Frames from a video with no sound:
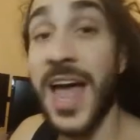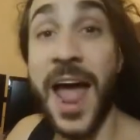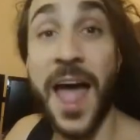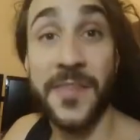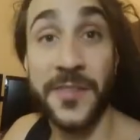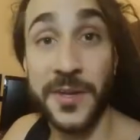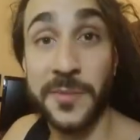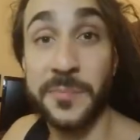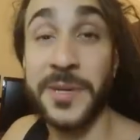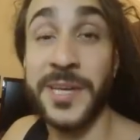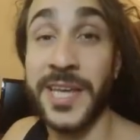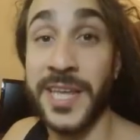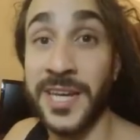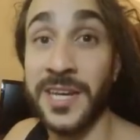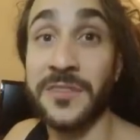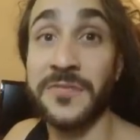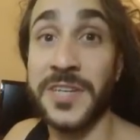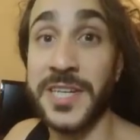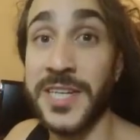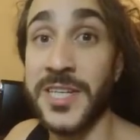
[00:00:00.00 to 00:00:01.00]
At the
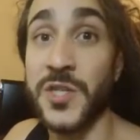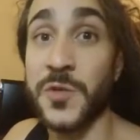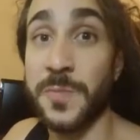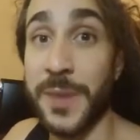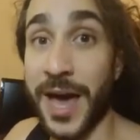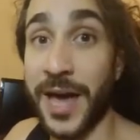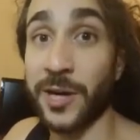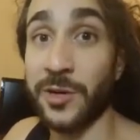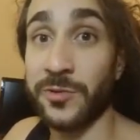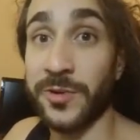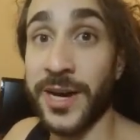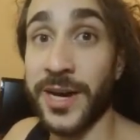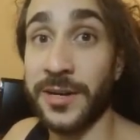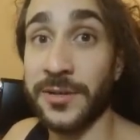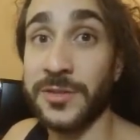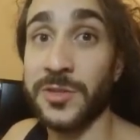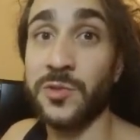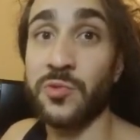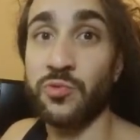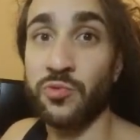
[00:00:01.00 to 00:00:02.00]
beginning of each battle
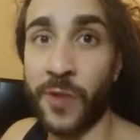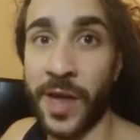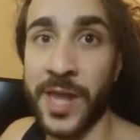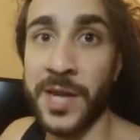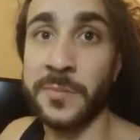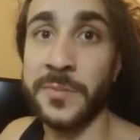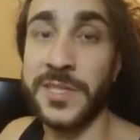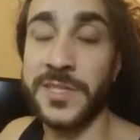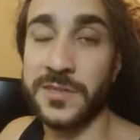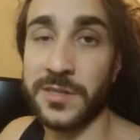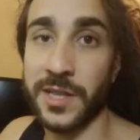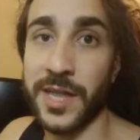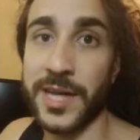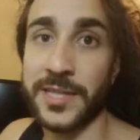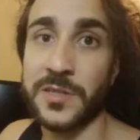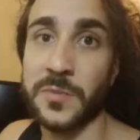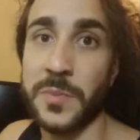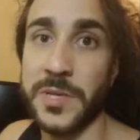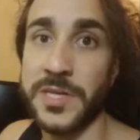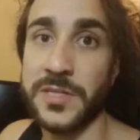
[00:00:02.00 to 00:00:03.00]
round, randomly
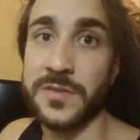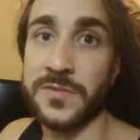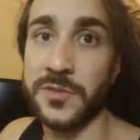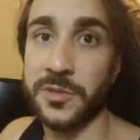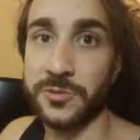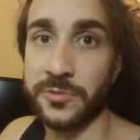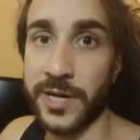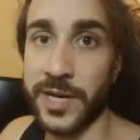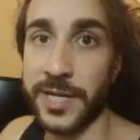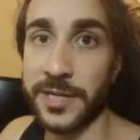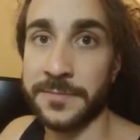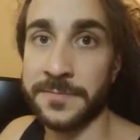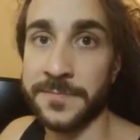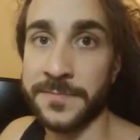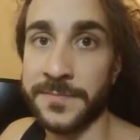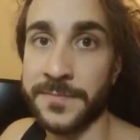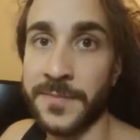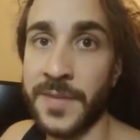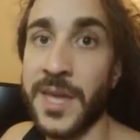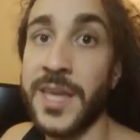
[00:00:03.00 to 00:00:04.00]
select a piece of terrain.
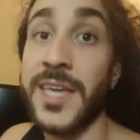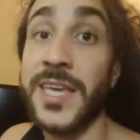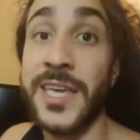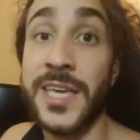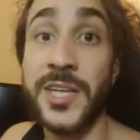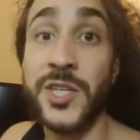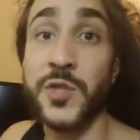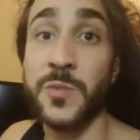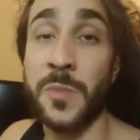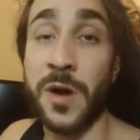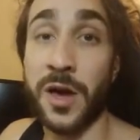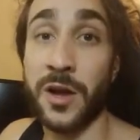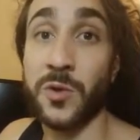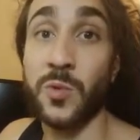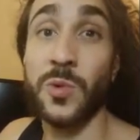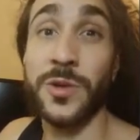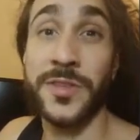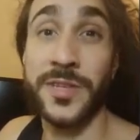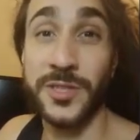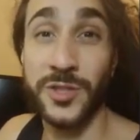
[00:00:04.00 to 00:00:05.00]
Each
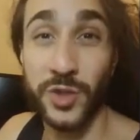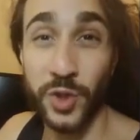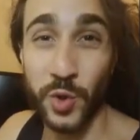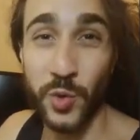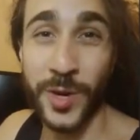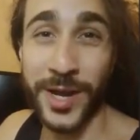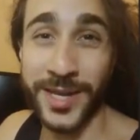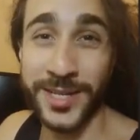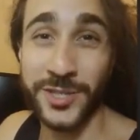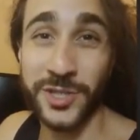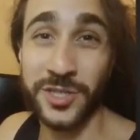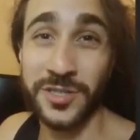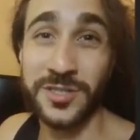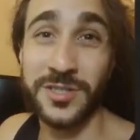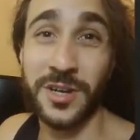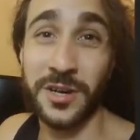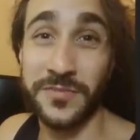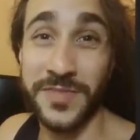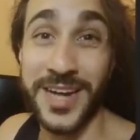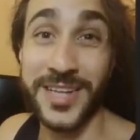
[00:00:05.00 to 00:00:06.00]
model within 2
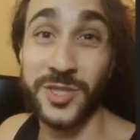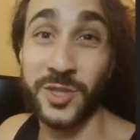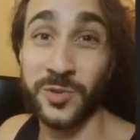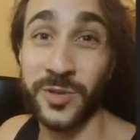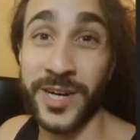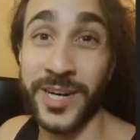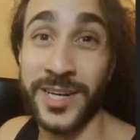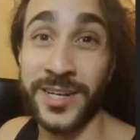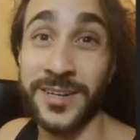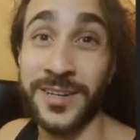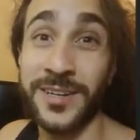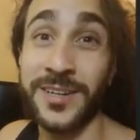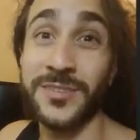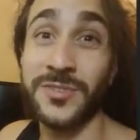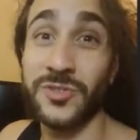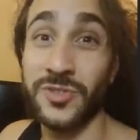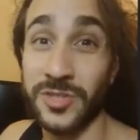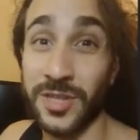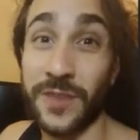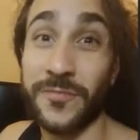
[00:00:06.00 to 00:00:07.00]
inches of that terrain
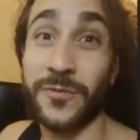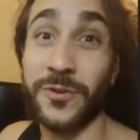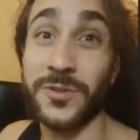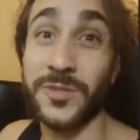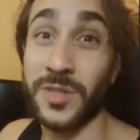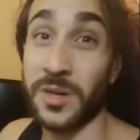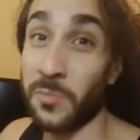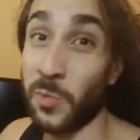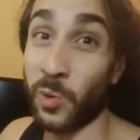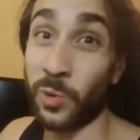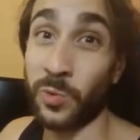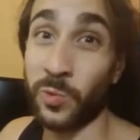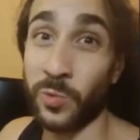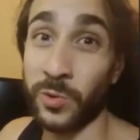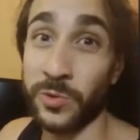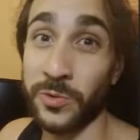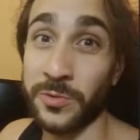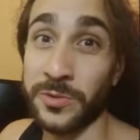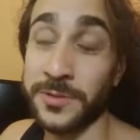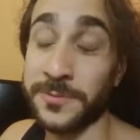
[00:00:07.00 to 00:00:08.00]
suffers a mortal
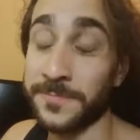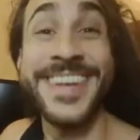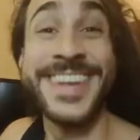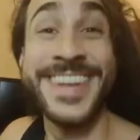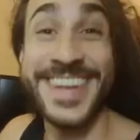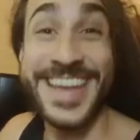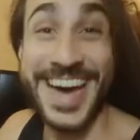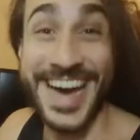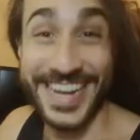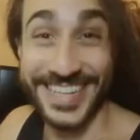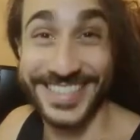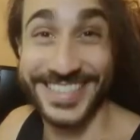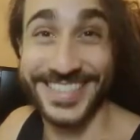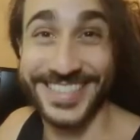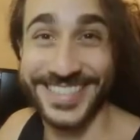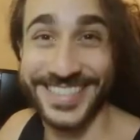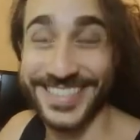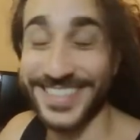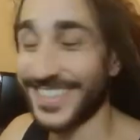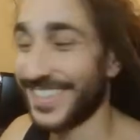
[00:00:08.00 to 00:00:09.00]
wound.
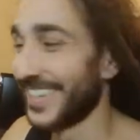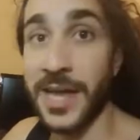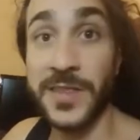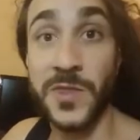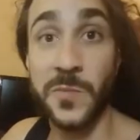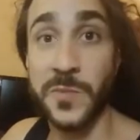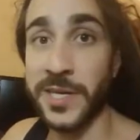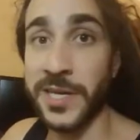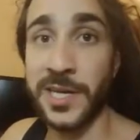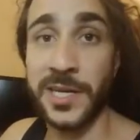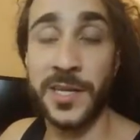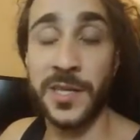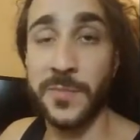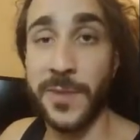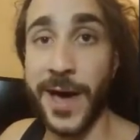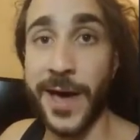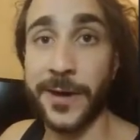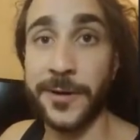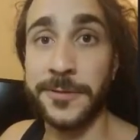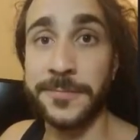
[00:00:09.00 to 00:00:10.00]
Nuts! At the beginning of the
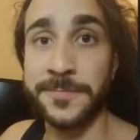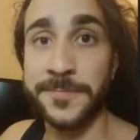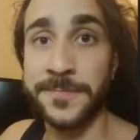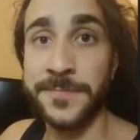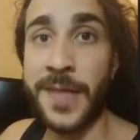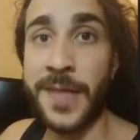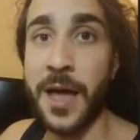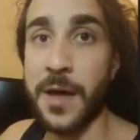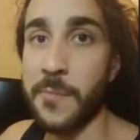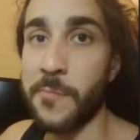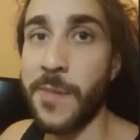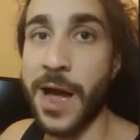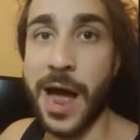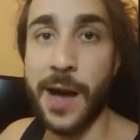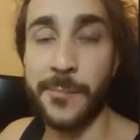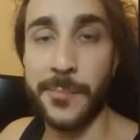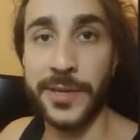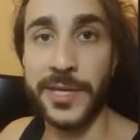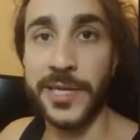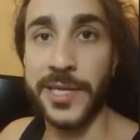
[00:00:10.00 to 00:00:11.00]
battle,
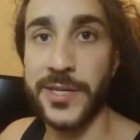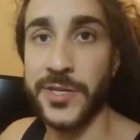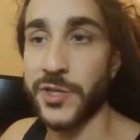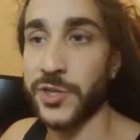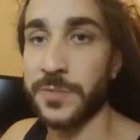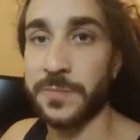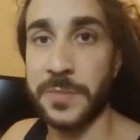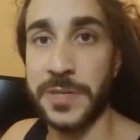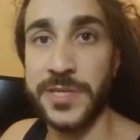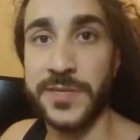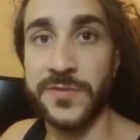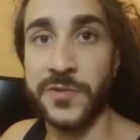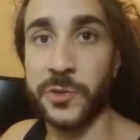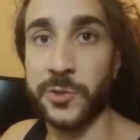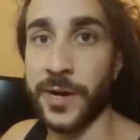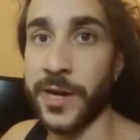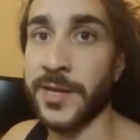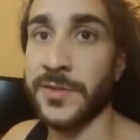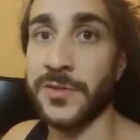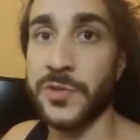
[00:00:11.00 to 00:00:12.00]
map each piece of
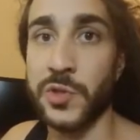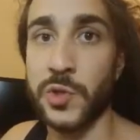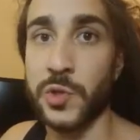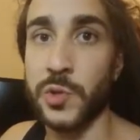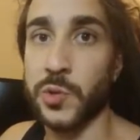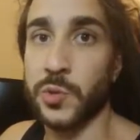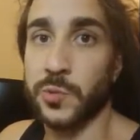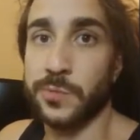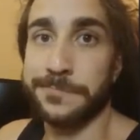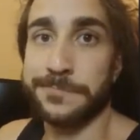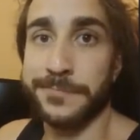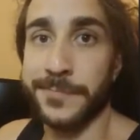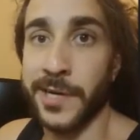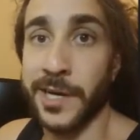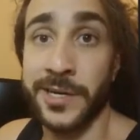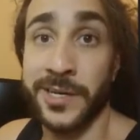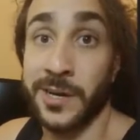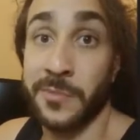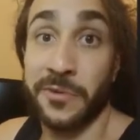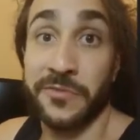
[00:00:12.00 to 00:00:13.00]
terrain to
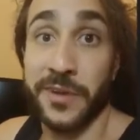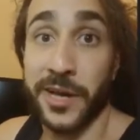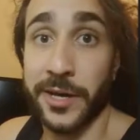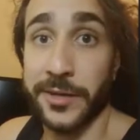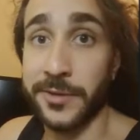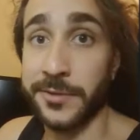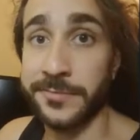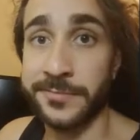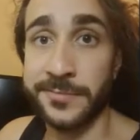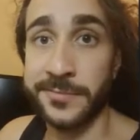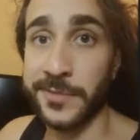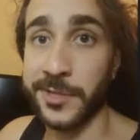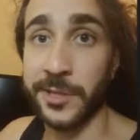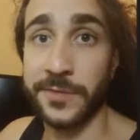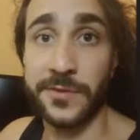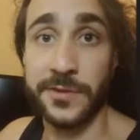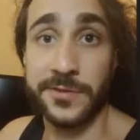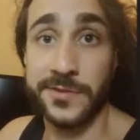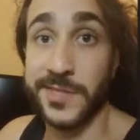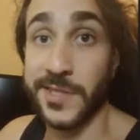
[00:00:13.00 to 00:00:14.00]
a number value. You know,
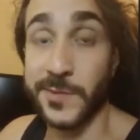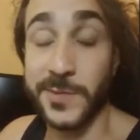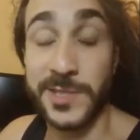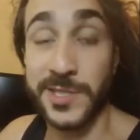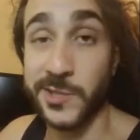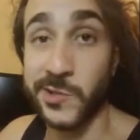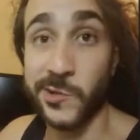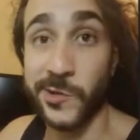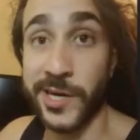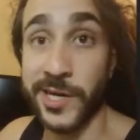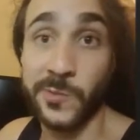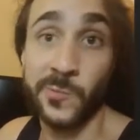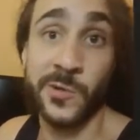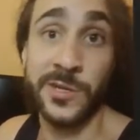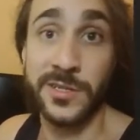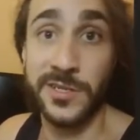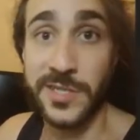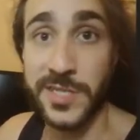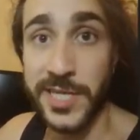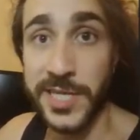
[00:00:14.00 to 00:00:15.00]
if you just stick a piece of terrain
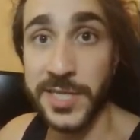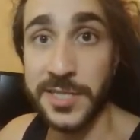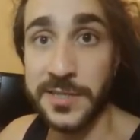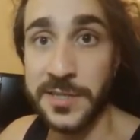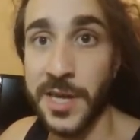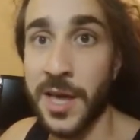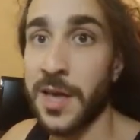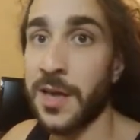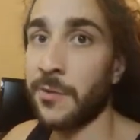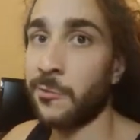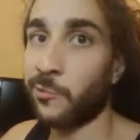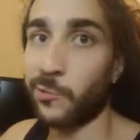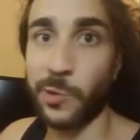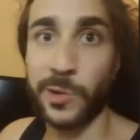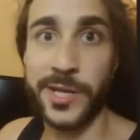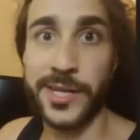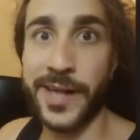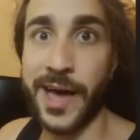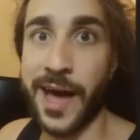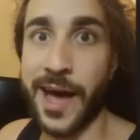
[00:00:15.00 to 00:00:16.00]
1 to 6,
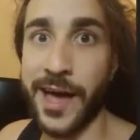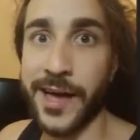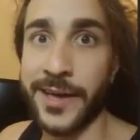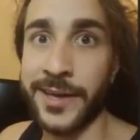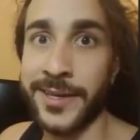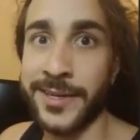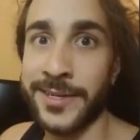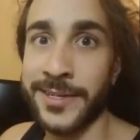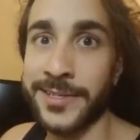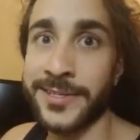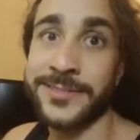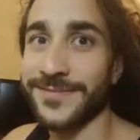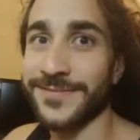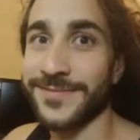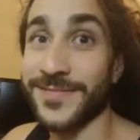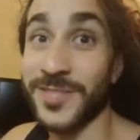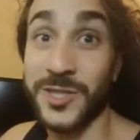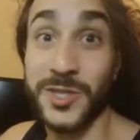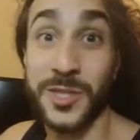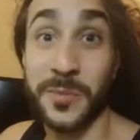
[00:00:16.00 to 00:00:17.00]
roll a die.
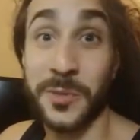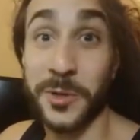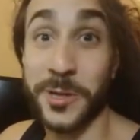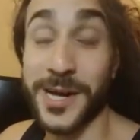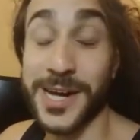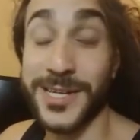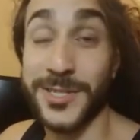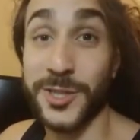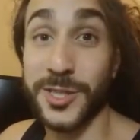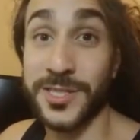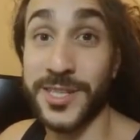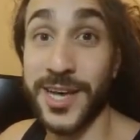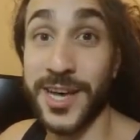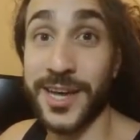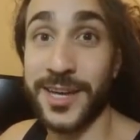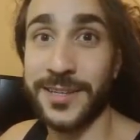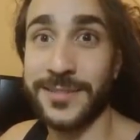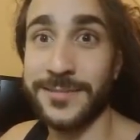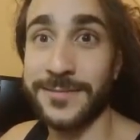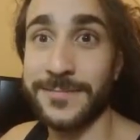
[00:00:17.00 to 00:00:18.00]
Did some of your guys just die?